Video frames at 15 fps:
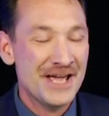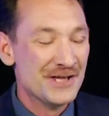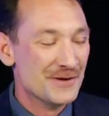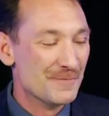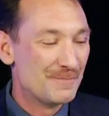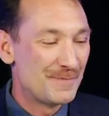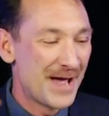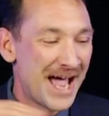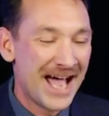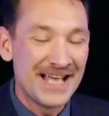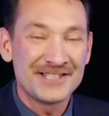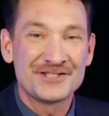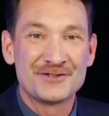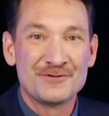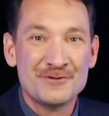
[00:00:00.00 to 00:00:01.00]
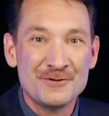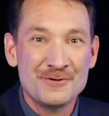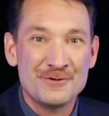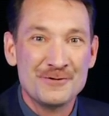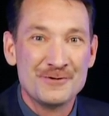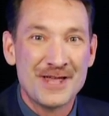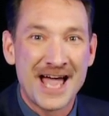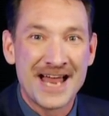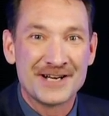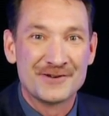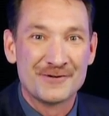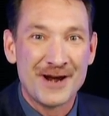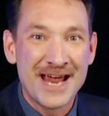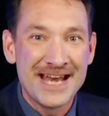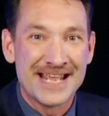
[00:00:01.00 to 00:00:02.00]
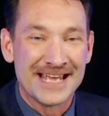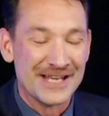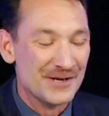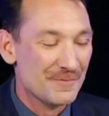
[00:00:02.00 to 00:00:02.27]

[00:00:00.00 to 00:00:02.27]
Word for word: You pass through that grating,